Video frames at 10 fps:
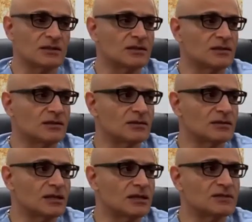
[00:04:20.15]

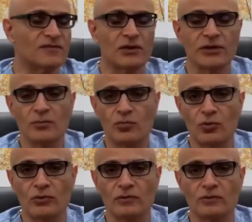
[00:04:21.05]
again, it's very
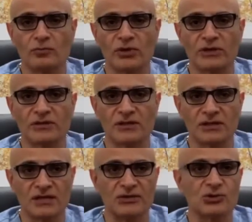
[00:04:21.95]
important to bring it to the
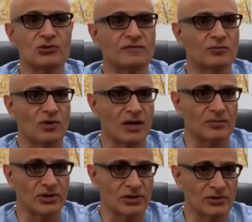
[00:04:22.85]
attention of the
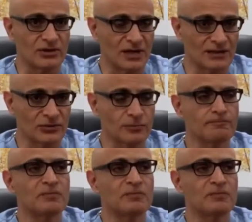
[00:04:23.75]
primary care doctor.